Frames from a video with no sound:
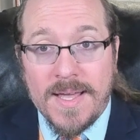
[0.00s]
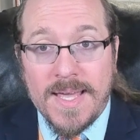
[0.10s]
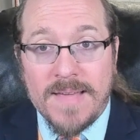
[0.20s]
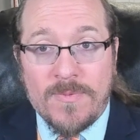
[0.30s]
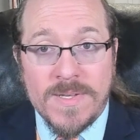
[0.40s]

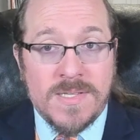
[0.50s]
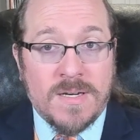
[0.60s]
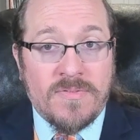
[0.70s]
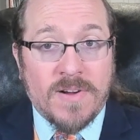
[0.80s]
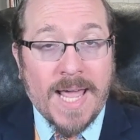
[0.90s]
If we
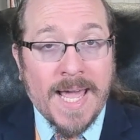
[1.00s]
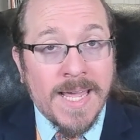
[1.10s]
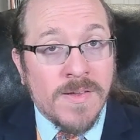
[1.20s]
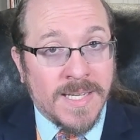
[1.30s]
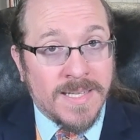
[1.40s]
solve for k
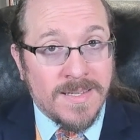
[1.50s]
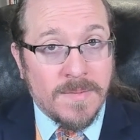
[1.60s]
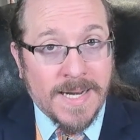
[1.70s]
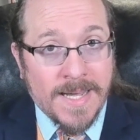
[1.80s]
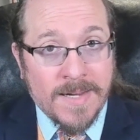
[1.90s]
using a
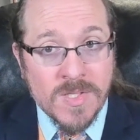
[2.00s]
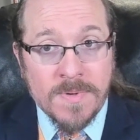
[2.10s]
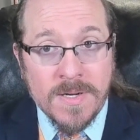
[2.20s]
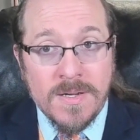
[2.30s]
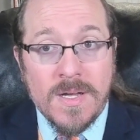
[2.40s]
little bit of
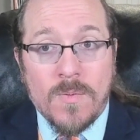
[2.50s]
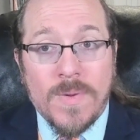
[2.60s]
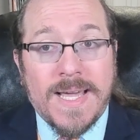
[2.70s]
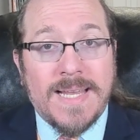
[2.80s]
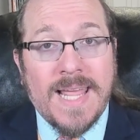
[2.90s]
algebra,
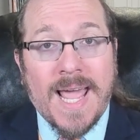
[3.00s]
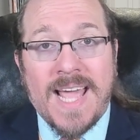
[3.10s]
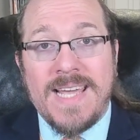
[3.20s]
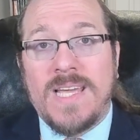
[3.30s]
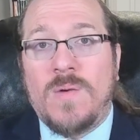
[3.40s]
we get
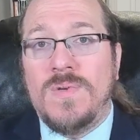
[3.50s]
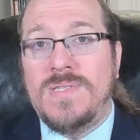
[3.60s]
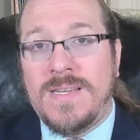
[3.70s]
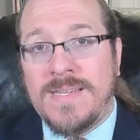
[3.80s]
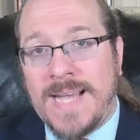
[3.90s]
k
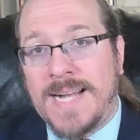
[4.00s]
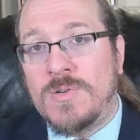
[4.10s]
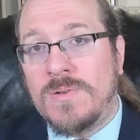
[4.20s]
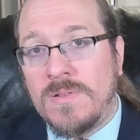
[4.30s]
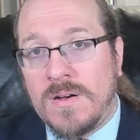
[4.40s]
equals the
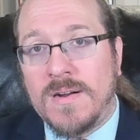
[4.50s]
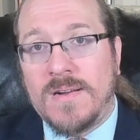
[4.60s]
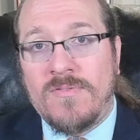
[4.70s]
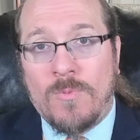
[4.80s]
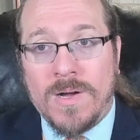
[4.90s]
natural log
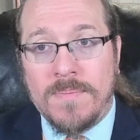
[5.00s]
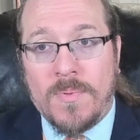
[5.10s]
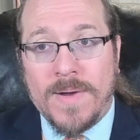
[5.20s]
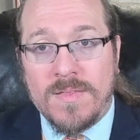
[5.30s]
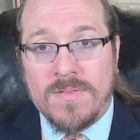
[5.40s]
of
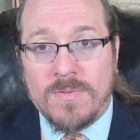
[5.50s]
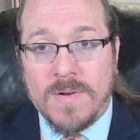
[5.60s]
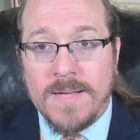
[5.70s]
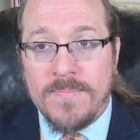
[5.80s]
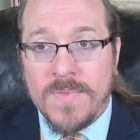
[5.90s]

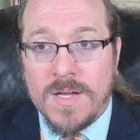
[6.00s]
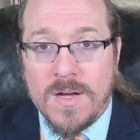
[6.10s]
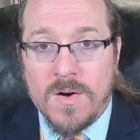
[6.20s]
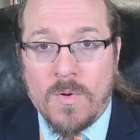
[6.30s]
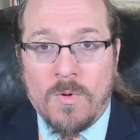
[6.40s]

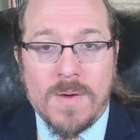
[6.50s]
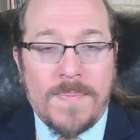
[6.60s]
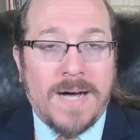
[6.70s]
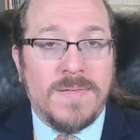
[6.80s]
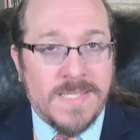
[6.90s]
1.3, or
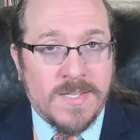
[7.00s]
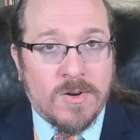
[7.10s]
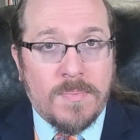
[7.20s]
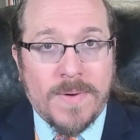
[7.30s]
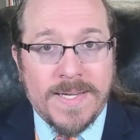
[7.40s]
about
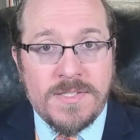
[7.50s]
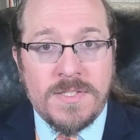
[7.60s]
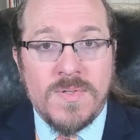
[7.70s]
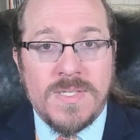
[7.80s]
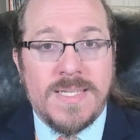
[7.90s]

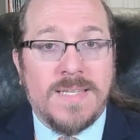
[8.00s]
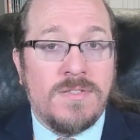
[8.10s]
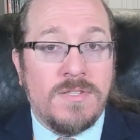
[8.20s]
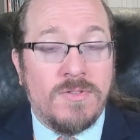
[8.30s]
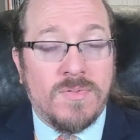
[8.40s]

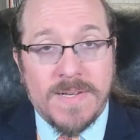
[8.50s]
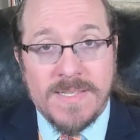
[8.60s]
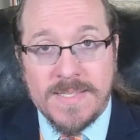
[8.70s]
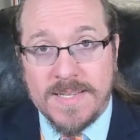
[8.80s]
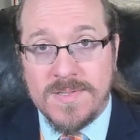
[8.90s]

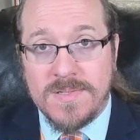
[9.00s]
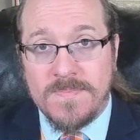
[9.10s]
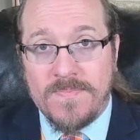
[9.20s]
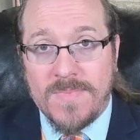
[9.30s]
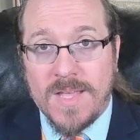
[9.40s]

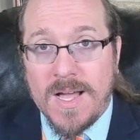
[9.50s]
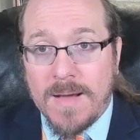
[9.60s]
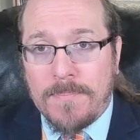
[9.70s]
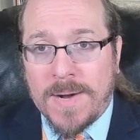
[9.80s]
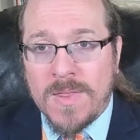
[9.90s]
0.26236.
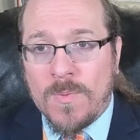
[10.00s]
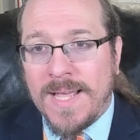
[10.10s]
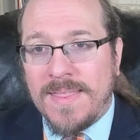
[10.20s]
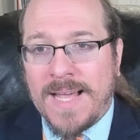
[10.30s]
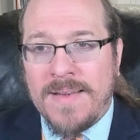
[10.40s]
By the
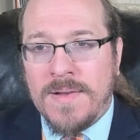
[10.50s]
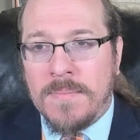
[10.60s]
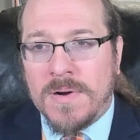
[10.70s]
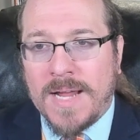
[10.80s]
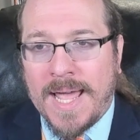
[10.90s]
way, that
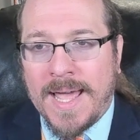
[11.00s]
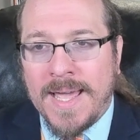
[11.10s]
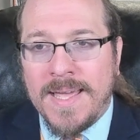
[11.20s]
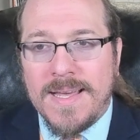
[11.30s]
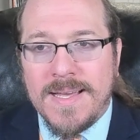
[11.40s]
number
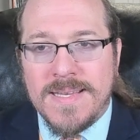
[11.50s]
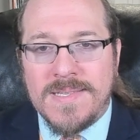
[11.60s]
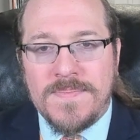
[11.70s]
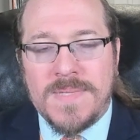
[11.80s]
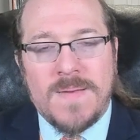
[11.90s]
k is
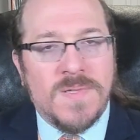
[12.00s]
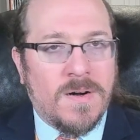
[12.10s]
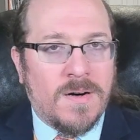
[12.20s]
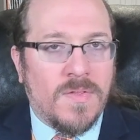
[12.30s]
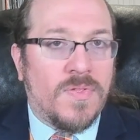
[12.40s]
sometimes
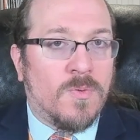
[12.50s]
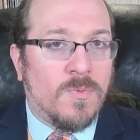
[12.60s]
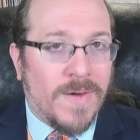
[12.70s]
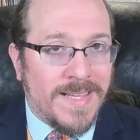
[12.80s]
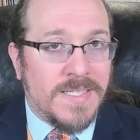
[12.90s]
called the
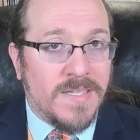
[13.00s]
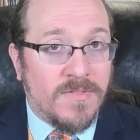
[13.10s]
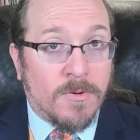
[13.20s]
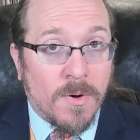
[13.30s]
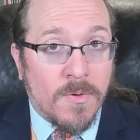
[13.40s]

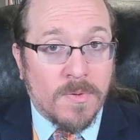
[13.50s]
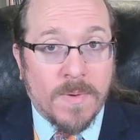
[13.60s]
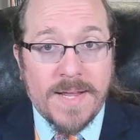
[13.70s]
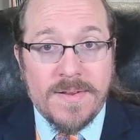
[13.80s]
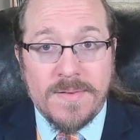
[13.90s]
relative growth
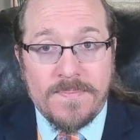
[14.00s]
rate.